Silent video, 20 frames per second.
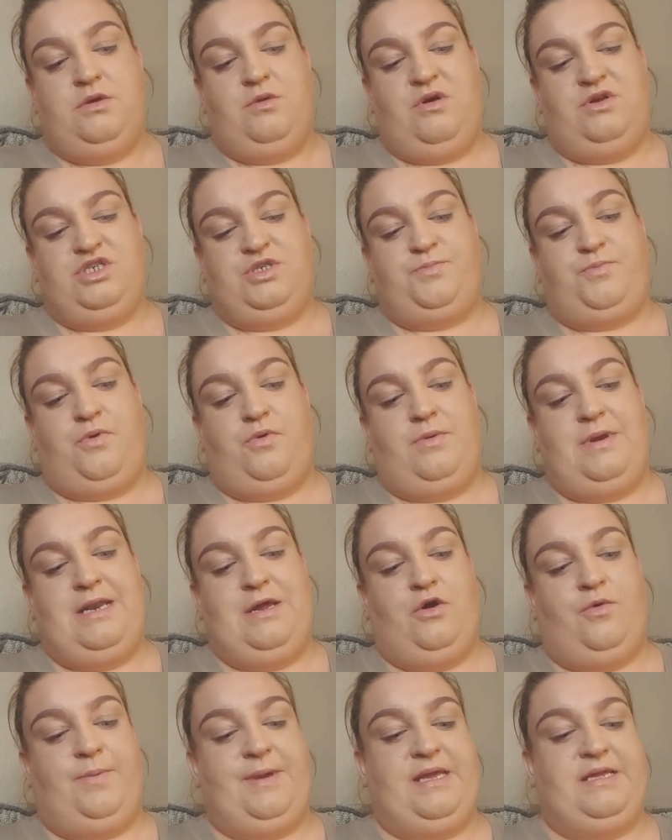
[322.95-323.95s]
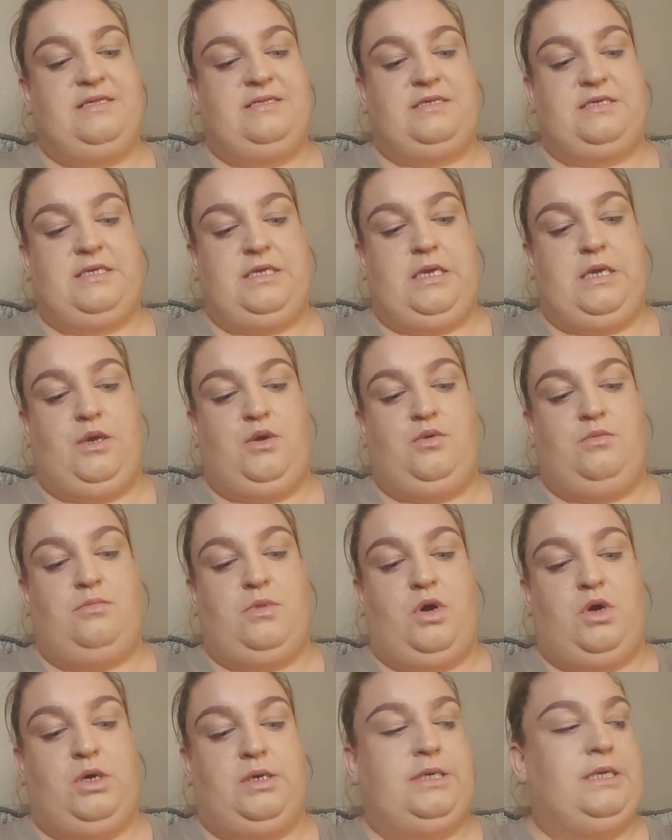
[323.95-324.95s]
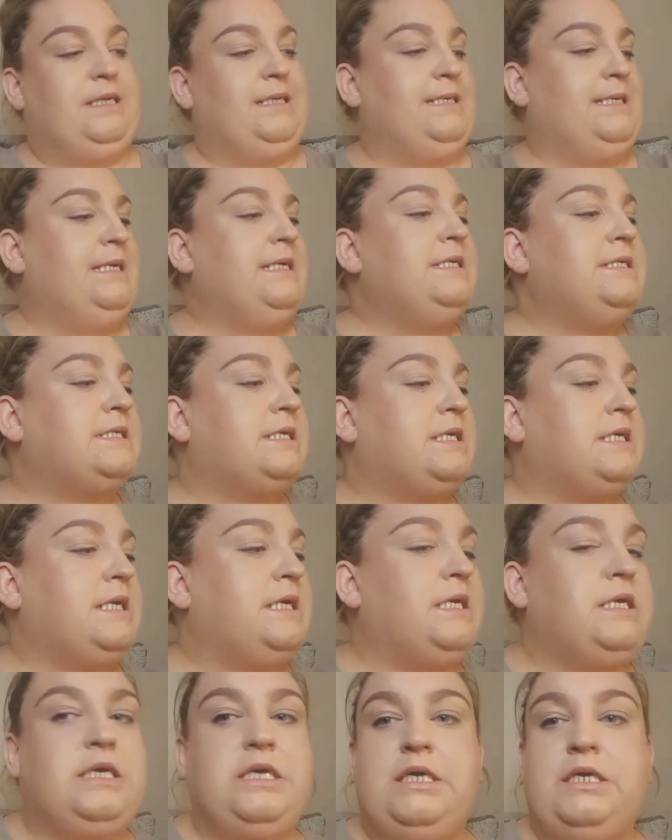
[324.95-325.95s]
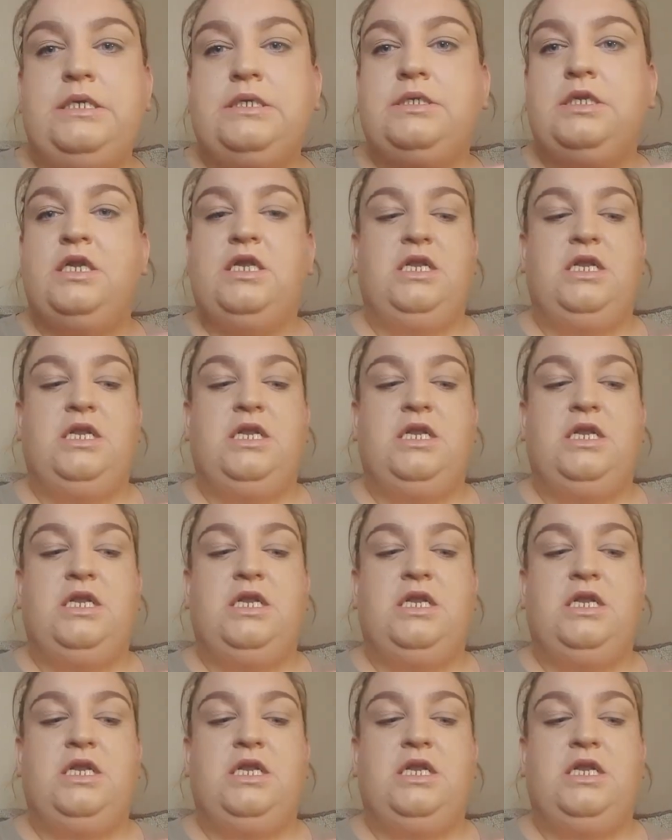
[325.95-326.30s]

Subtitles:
So I just pour a little bit into my lid here.